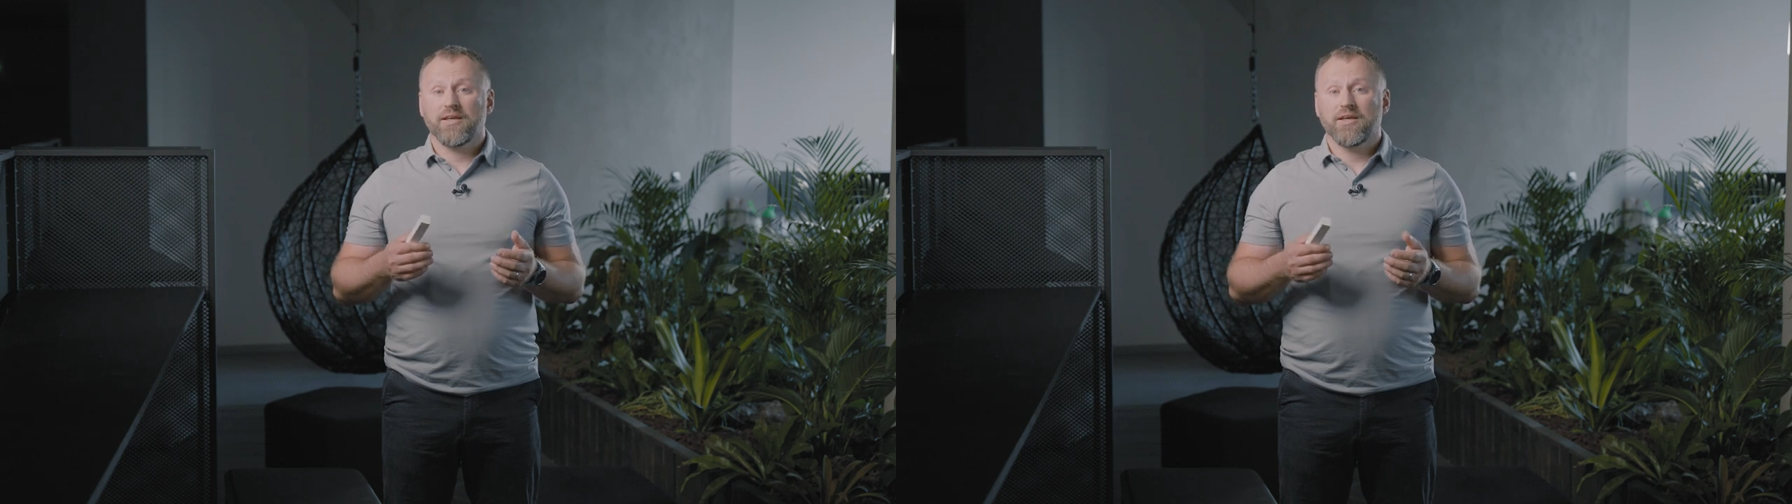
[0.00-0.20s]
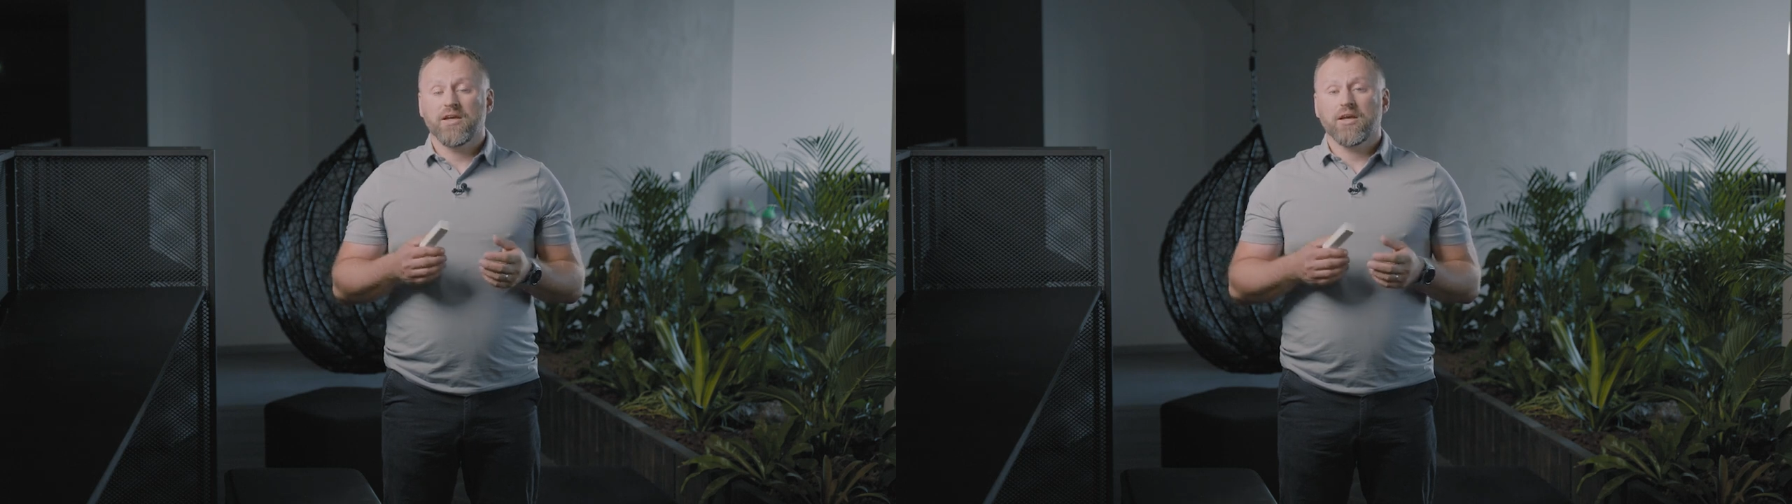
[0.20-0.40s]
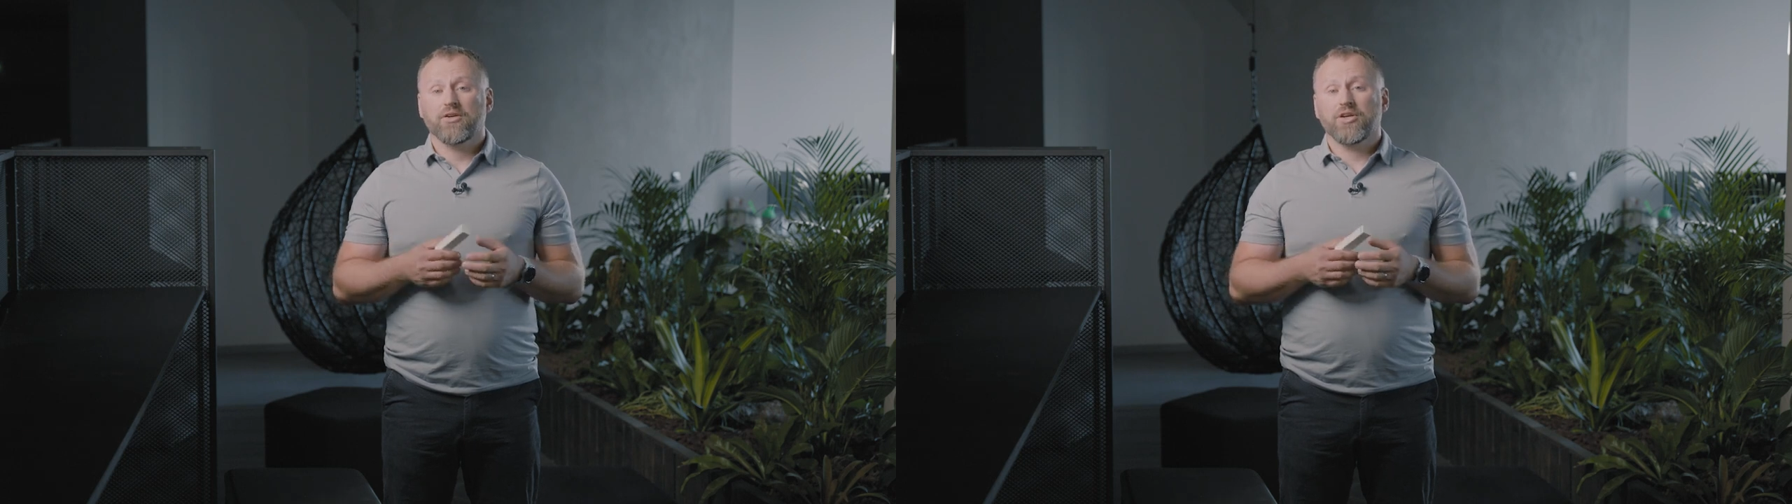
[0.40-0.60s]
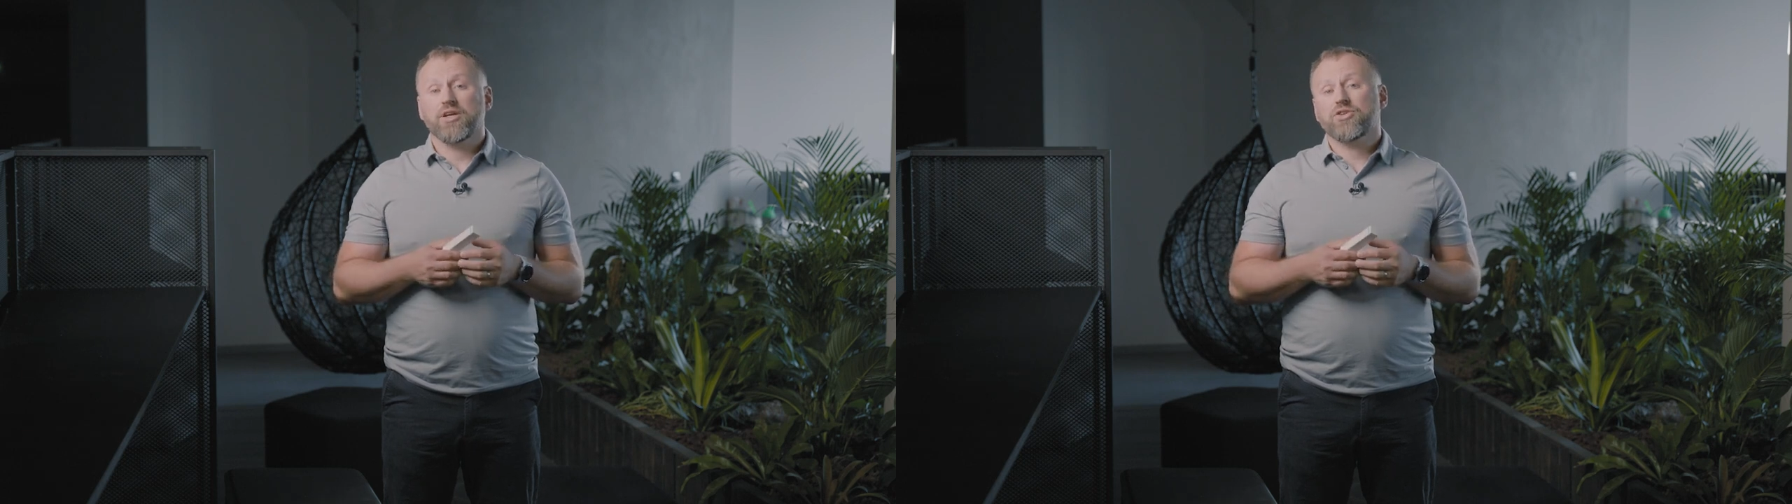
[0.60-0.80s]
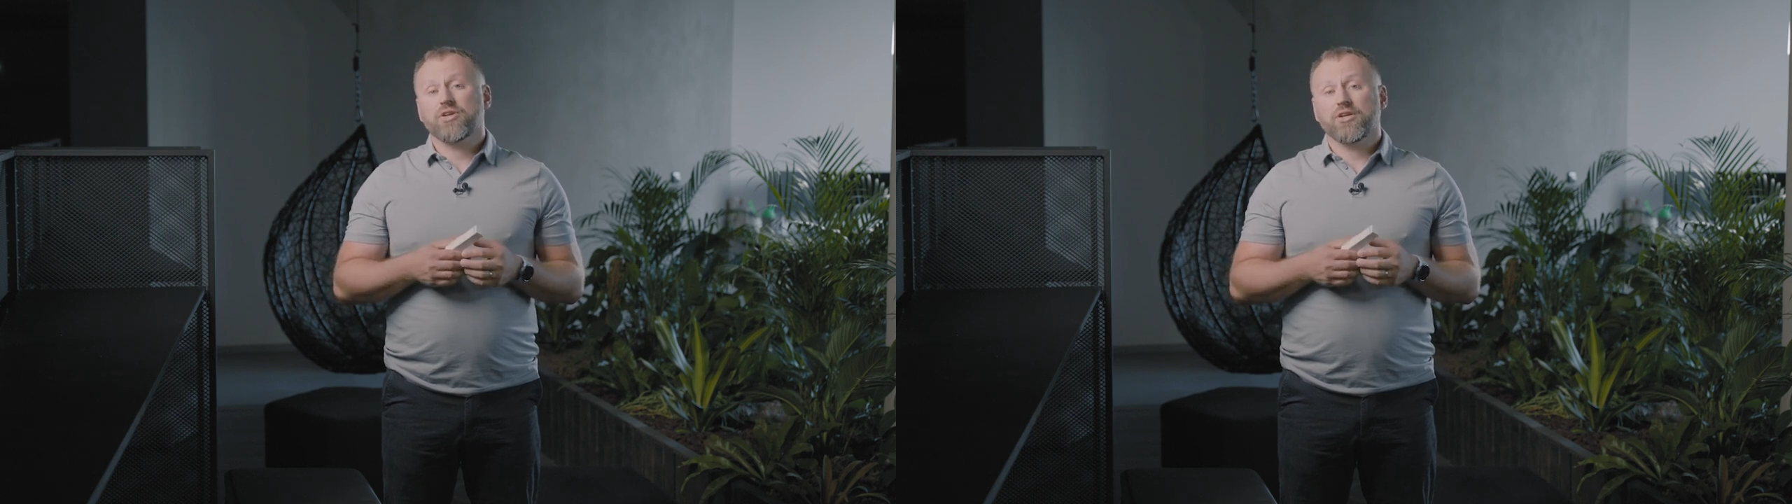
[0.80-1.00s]
when a
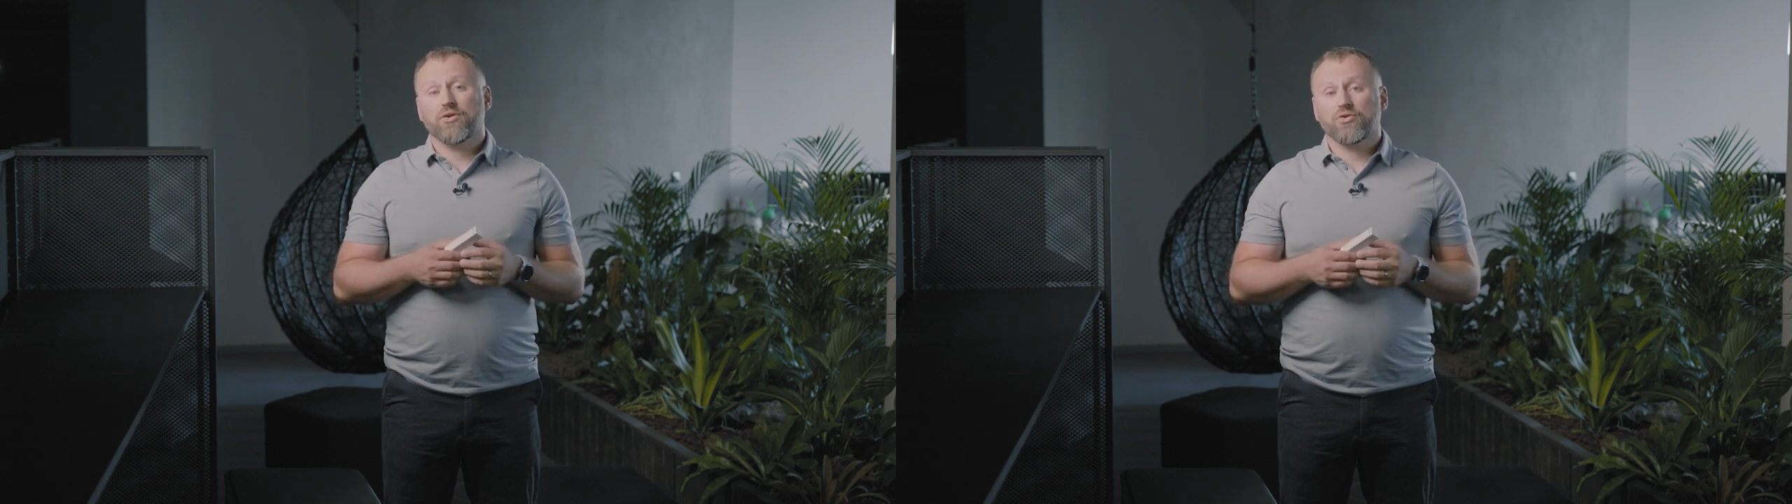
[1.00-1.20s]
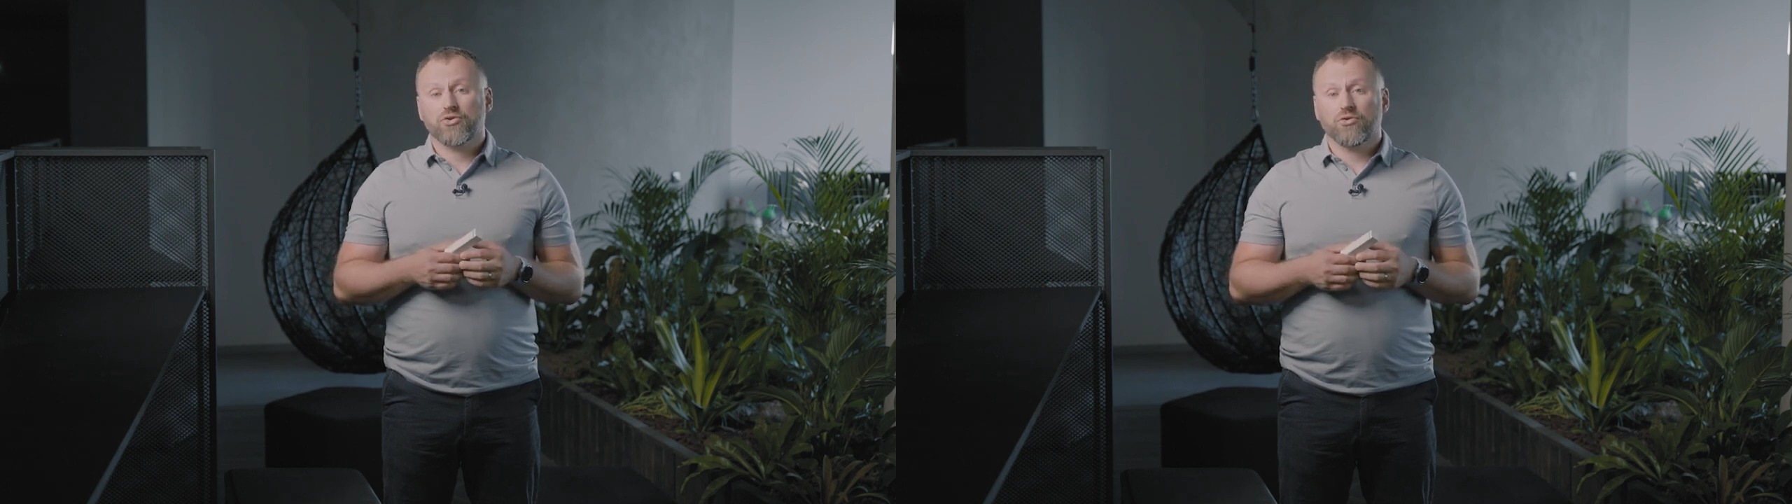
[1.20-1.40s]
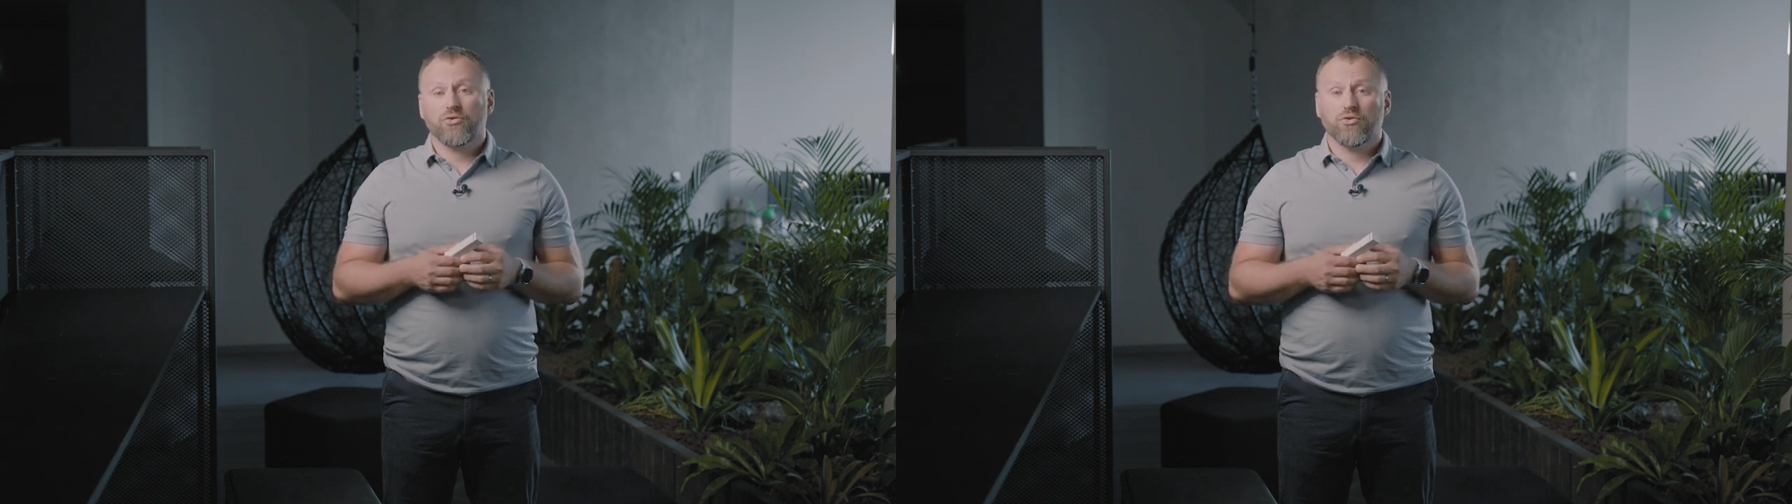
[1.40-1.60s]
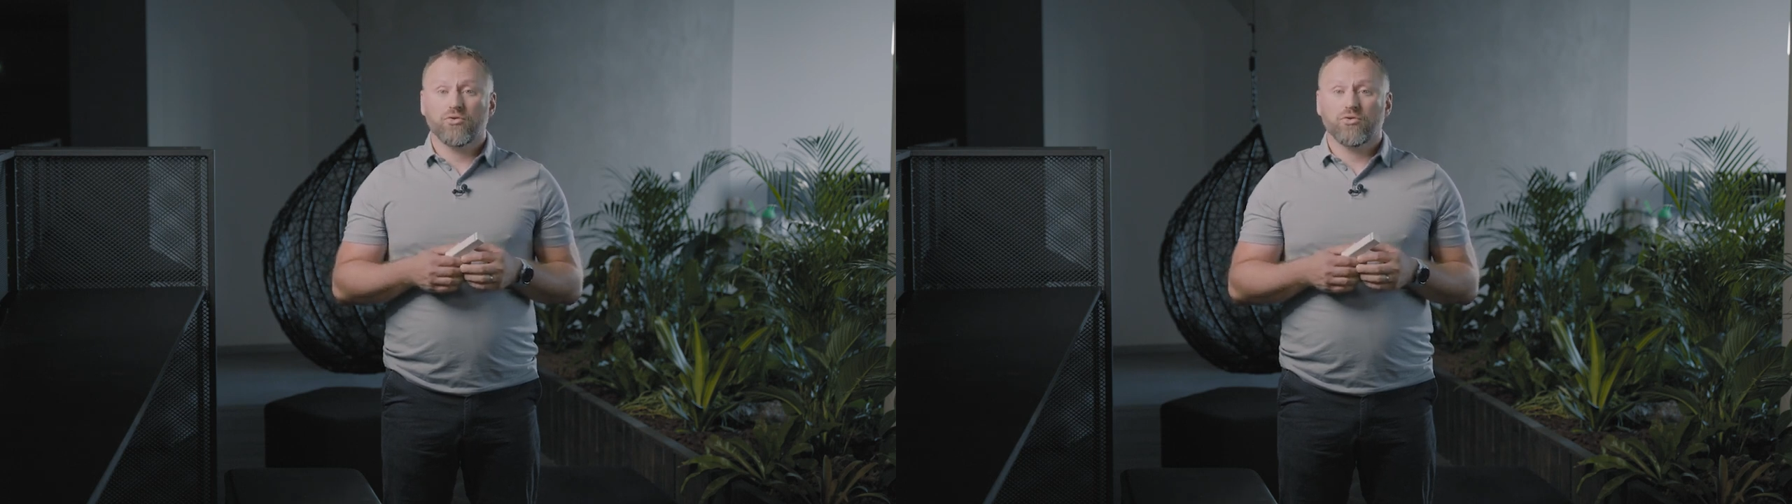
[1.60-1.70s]
window or door